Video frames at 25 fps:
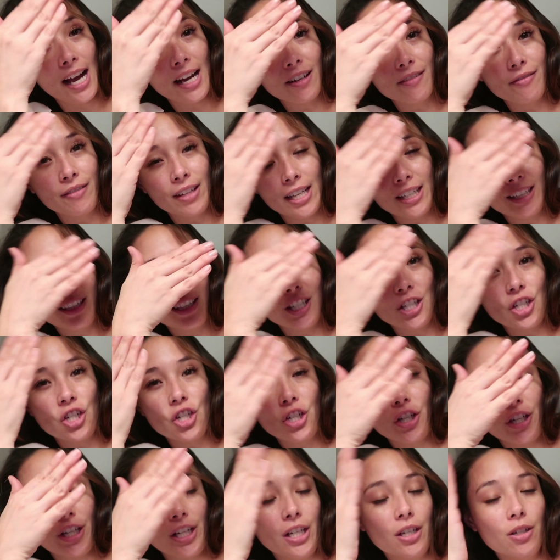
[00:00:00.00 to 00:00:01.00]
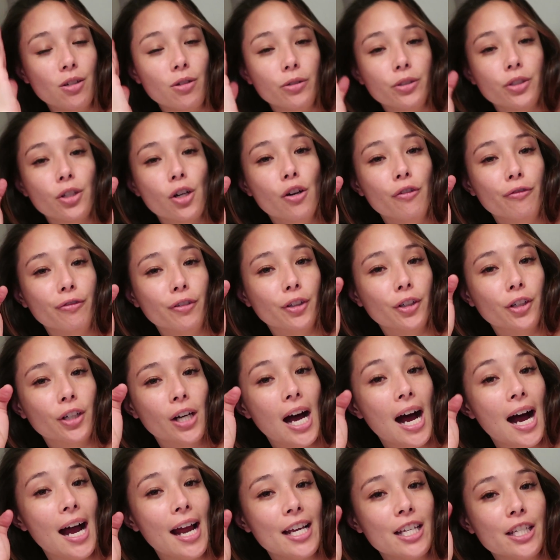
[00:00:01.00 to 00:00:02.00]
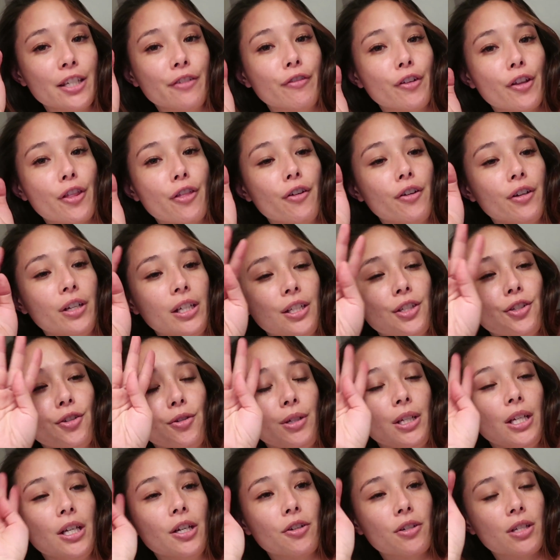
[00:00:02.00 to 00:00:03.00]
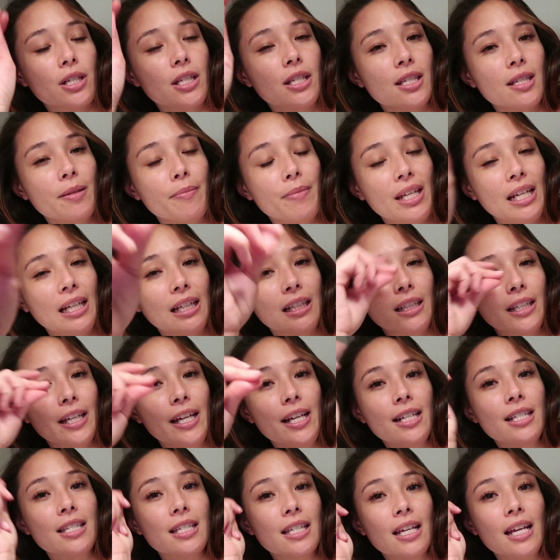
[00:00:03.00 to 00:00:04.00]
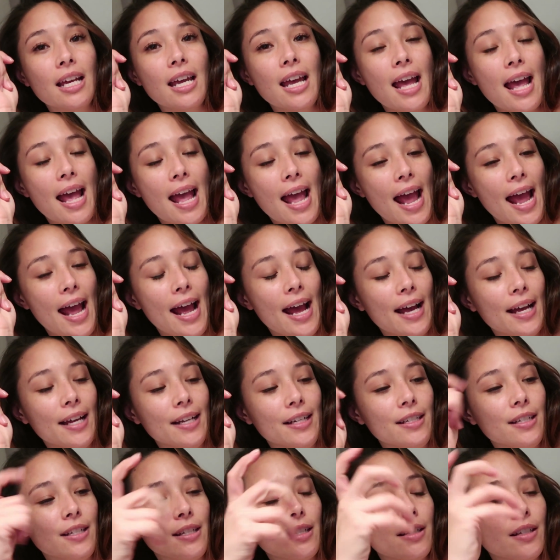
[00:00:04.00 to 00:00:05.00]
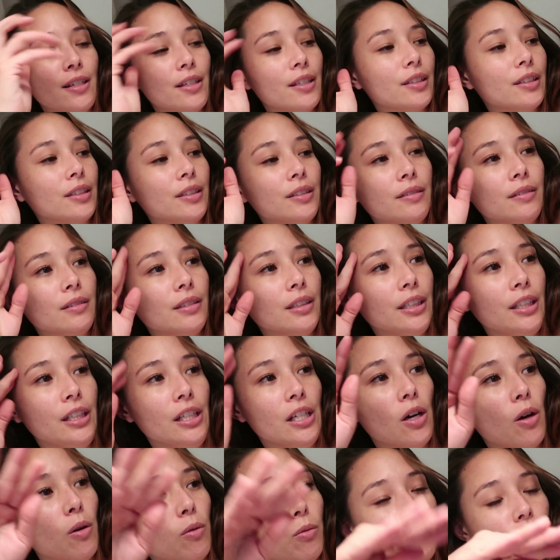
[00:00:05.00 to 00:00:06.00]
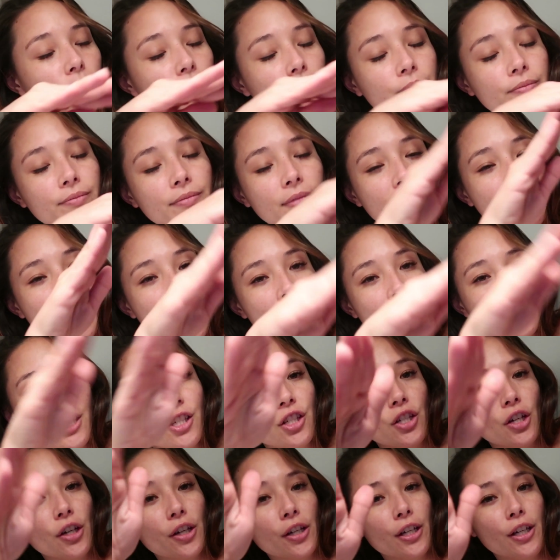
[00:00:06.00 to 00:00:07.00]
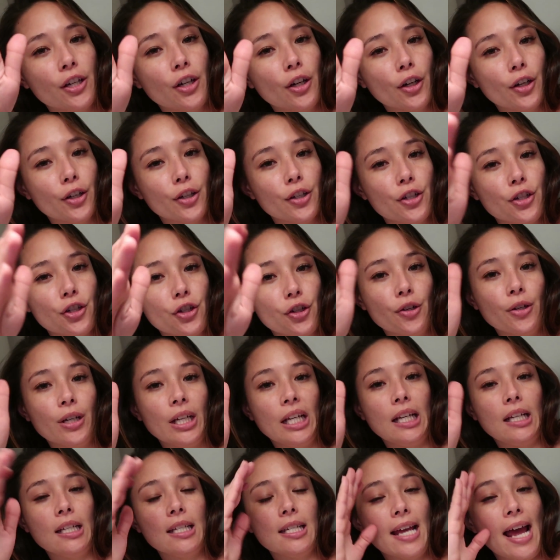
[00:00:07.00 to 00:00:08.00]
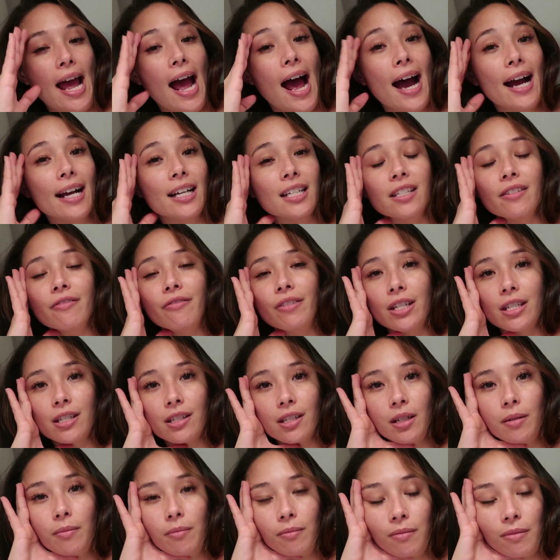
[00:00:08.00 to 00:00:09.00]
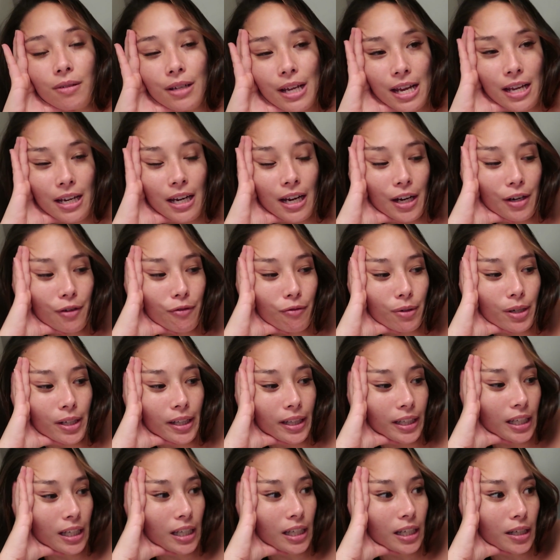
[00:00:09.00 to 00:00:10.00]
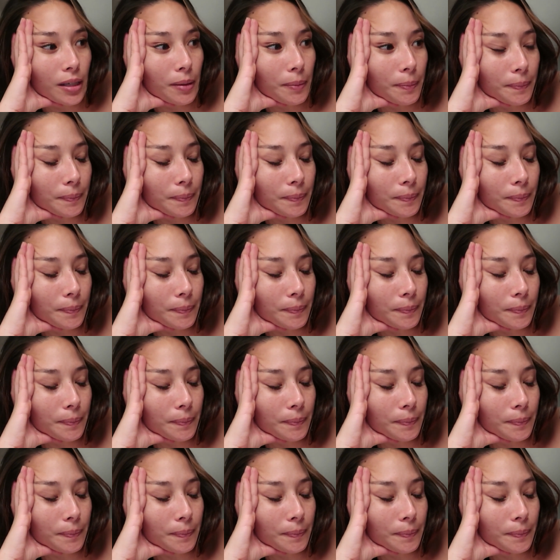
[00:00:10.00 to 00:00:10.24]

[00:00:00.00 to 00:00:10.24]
kind of like the shield over her eyes for 32 years, and something clicked, and you know, that started her journey to activism. And I really